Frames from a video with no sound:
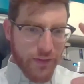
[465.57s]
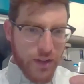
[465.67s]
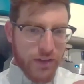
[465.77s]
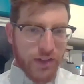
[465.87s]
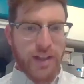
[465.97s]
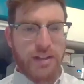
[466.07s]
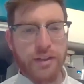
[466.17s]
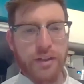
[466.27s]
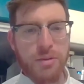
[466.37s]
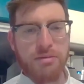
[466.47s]
lose a
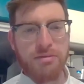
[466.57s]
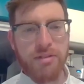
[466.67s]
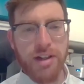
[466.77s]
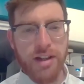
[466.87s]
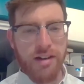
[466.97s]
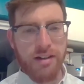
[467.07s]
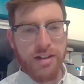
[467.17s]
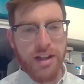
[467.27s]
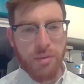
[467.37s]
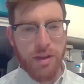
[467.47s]
sense of who we really
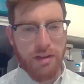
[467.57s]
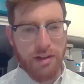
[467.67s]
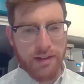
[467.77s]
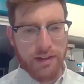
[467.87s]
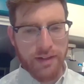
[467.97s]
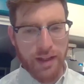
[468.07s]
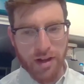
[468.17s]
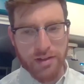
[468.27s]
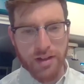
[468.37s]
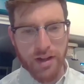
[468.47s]
are when there isn't that
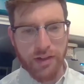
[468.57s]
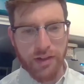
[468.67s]
structure.